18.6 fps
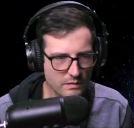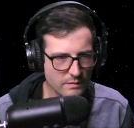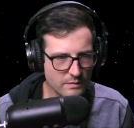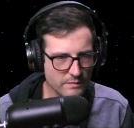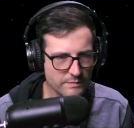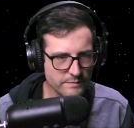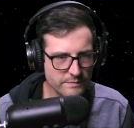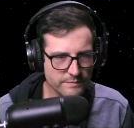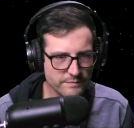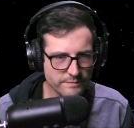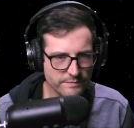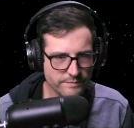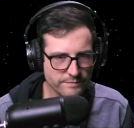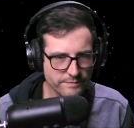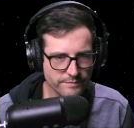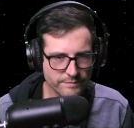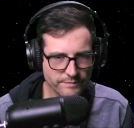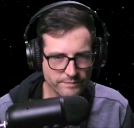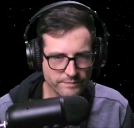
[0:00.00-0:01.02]

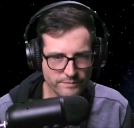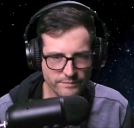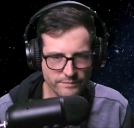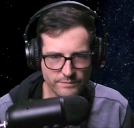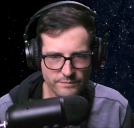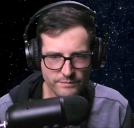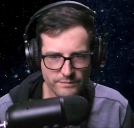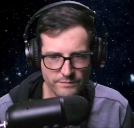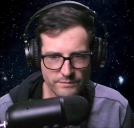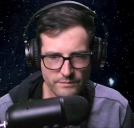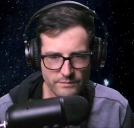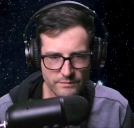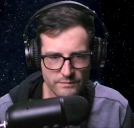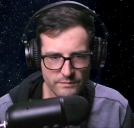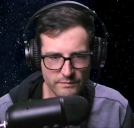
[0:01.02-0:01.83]
Nothing is said.